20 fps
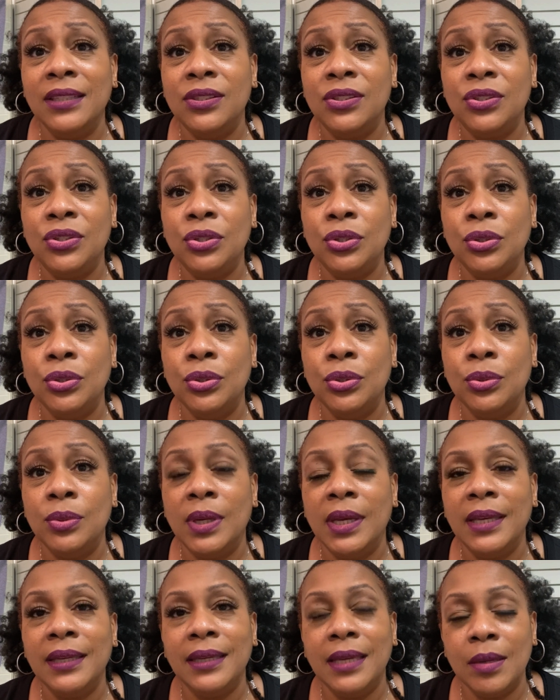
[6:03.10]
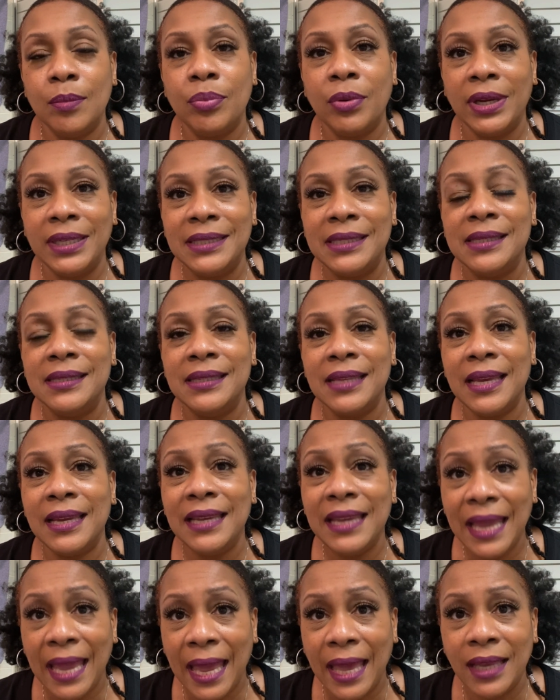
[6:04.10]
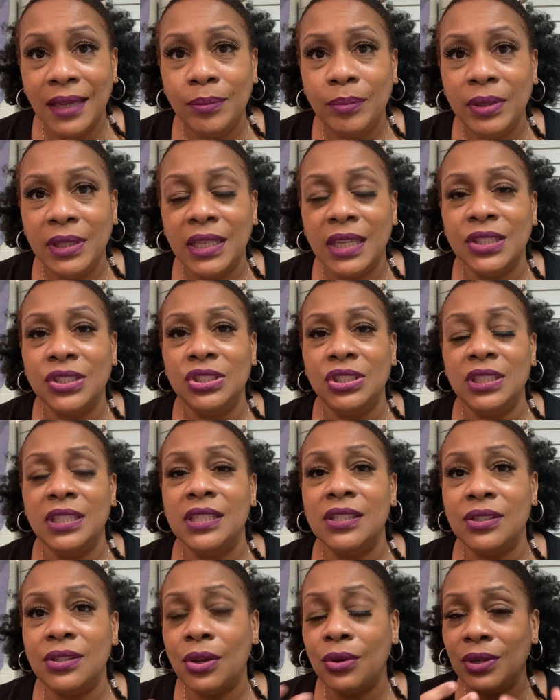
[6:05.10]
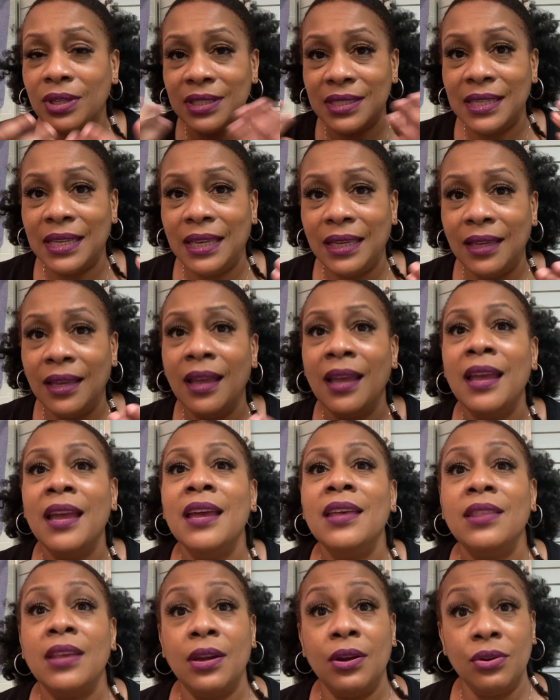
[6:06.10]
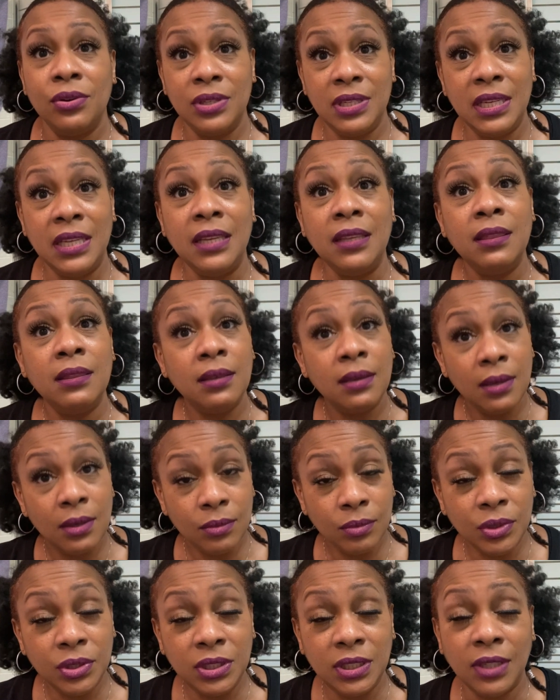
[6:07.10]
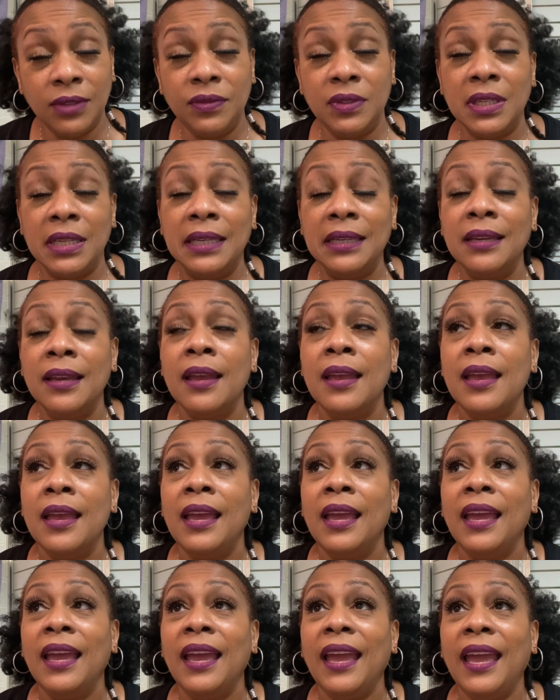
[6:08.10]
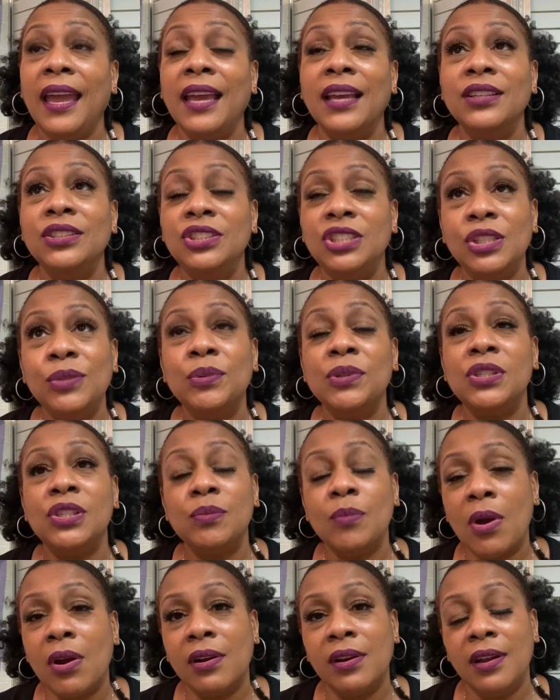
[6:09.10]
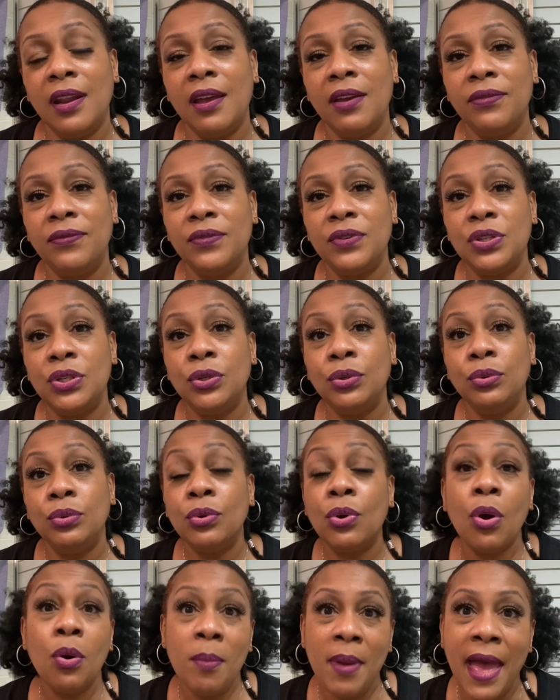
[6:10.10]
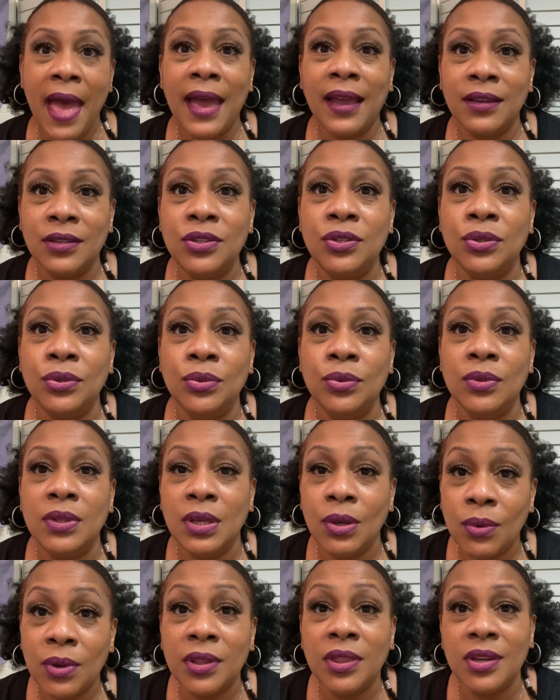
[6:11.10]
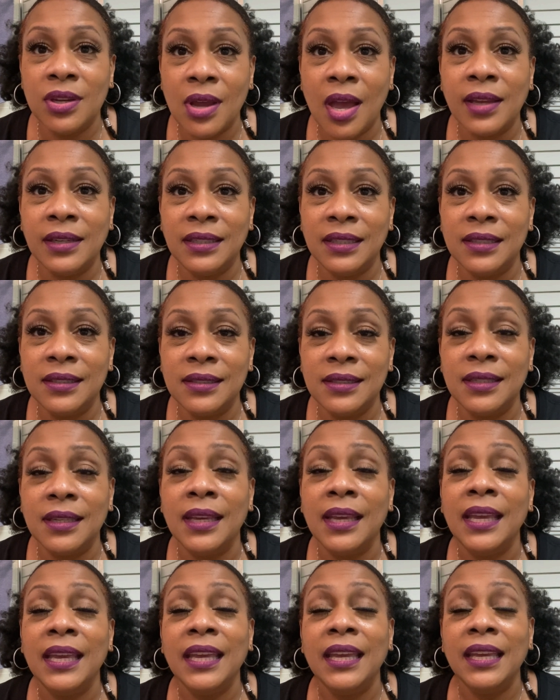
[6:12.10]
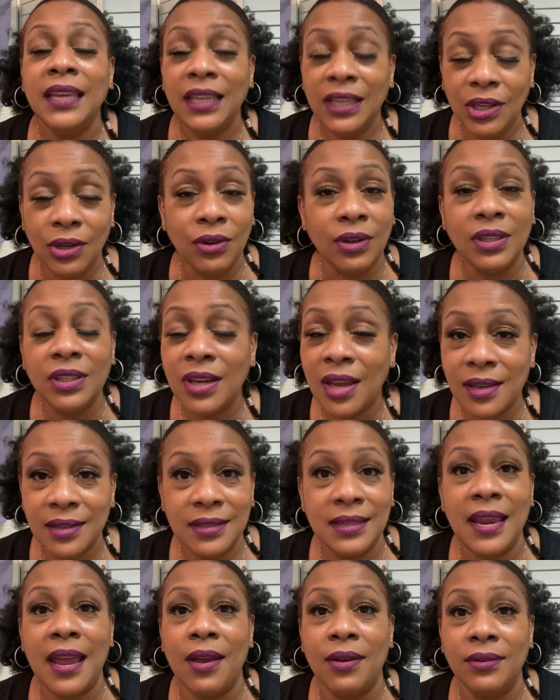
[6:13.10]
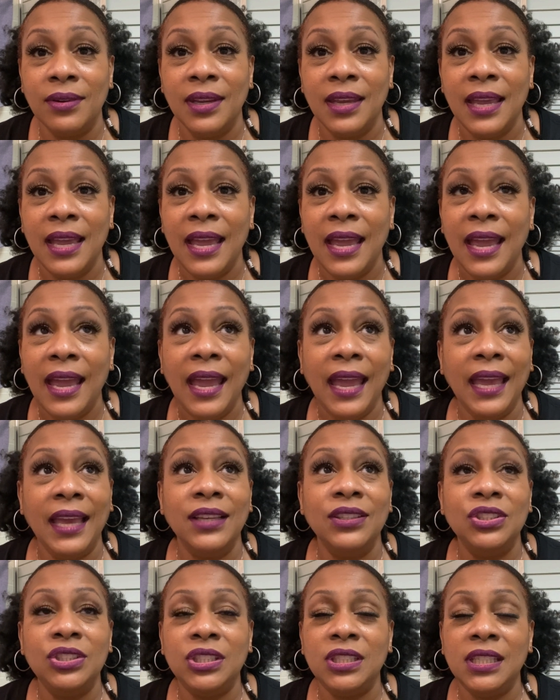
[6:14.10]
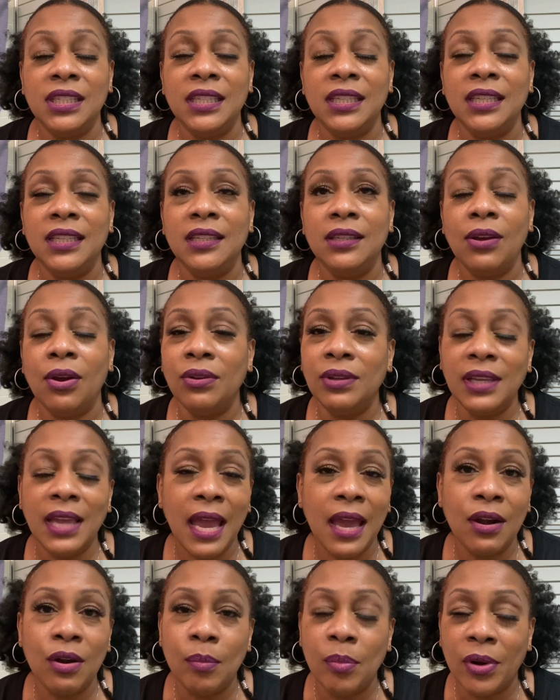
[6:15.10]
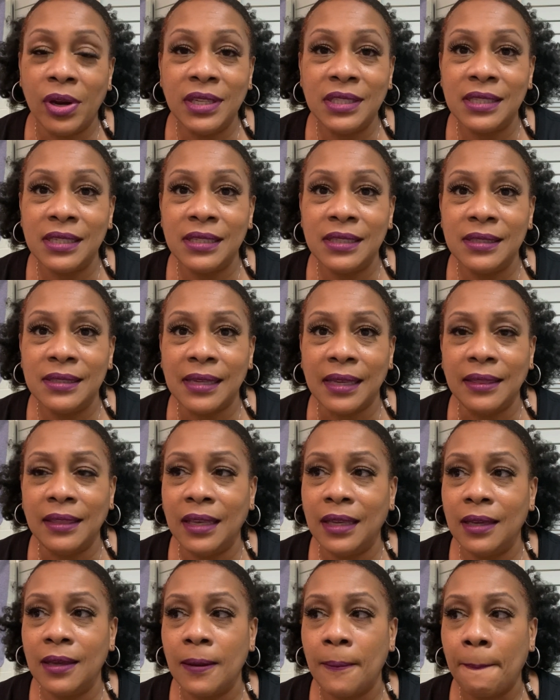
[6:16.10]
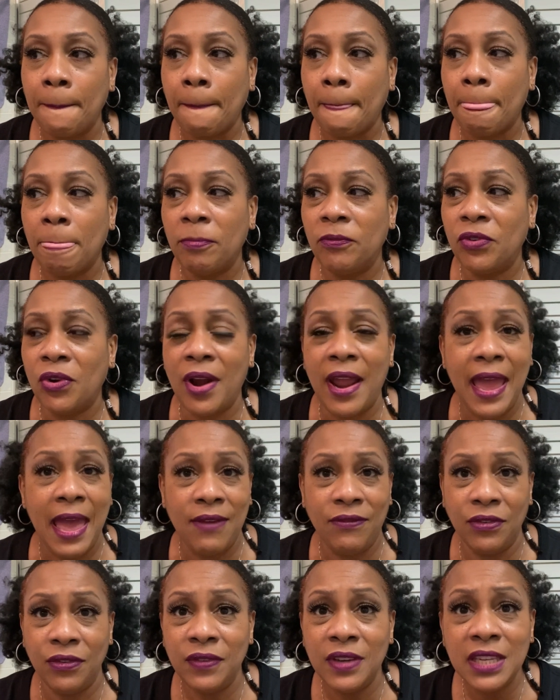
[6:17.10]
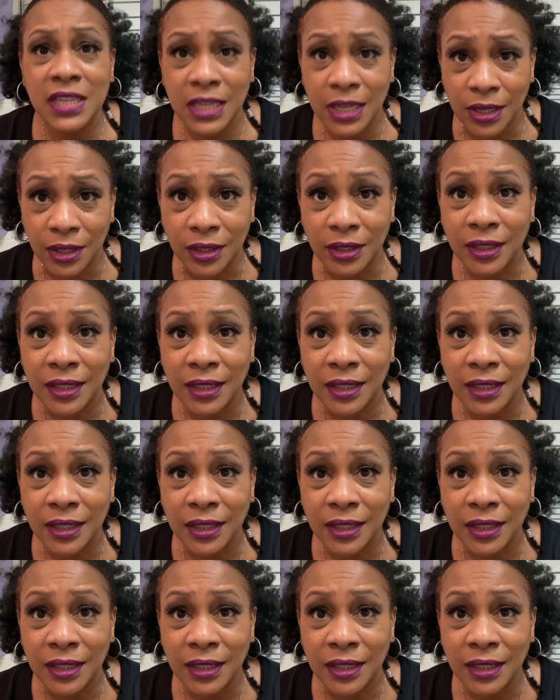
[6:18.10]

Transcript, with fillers: to get braces again because she is noticing that her teeth were shifting. And she was smart enough to go back to the orthodontist here in Youngstown. And she only had her braces, I think, for half of a year.